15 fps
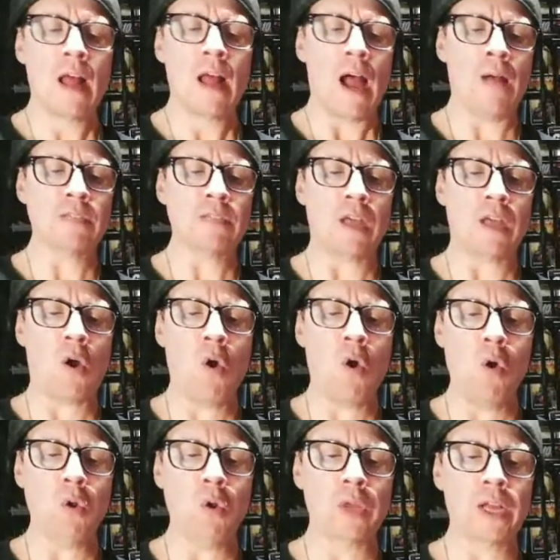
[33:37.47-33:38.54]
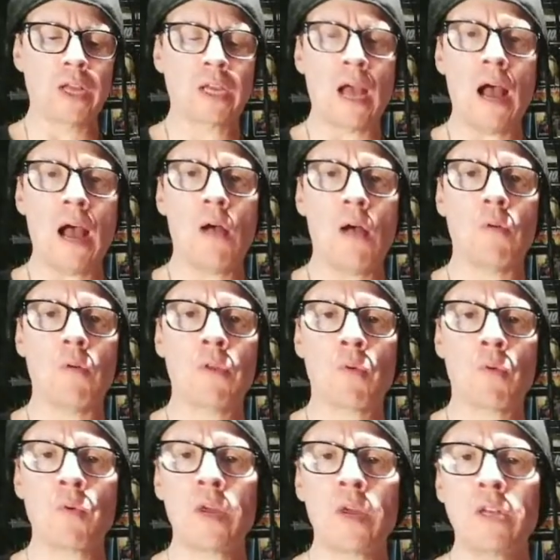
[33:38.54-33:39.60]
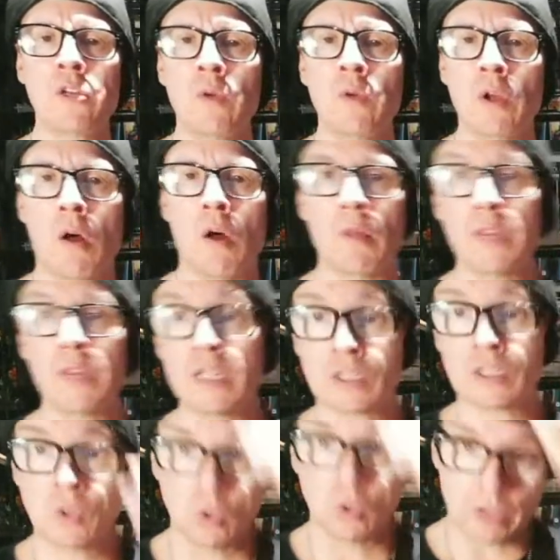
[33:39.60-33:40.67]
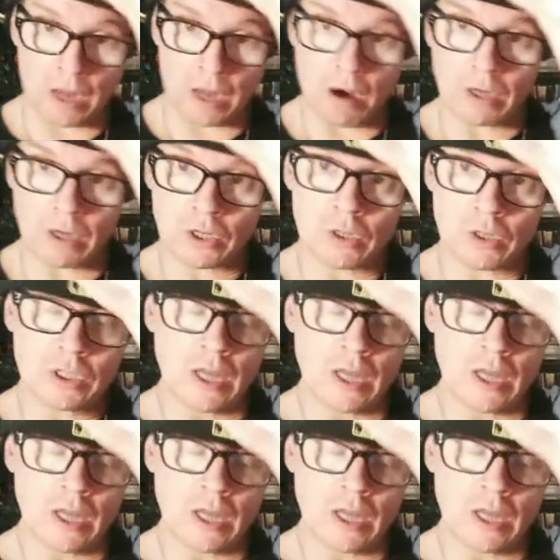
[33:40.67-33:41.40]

I was like, holy cow, they're redoing all these cool characters